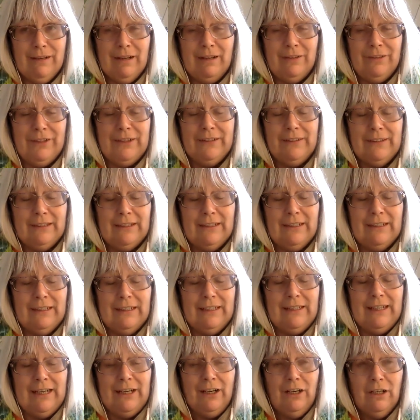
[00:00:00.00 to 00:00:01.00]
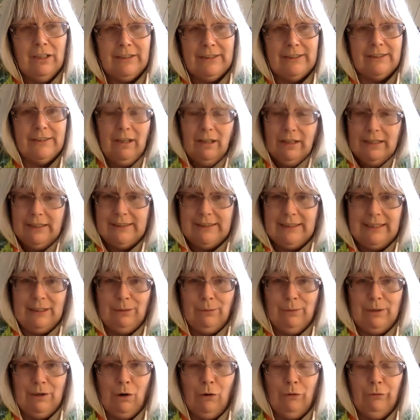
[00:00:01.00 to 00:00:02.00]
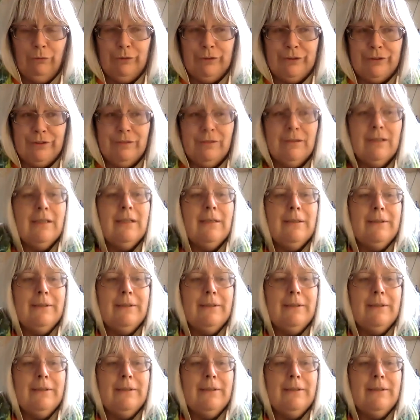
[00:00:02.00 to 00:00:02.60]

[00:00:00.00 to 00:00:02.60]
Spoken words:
I think in our society, we're often,